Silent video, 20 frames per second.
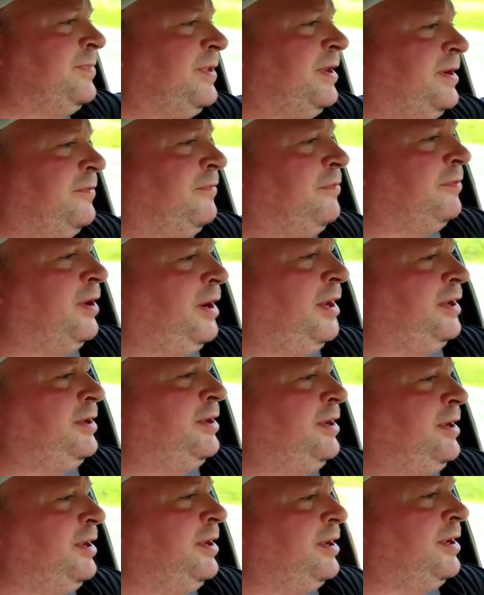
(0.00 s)
that have ran
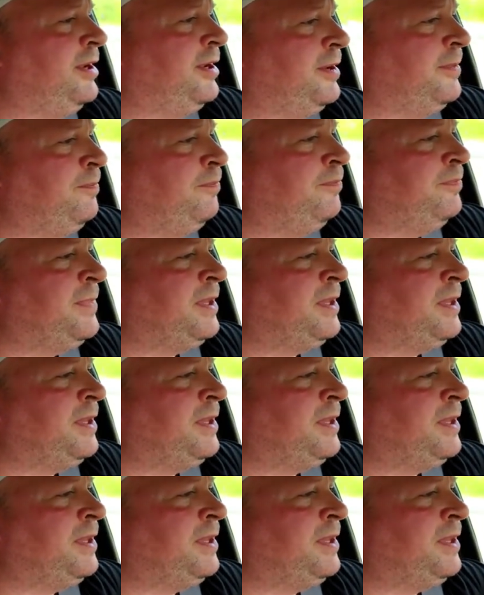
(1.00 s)
the uh,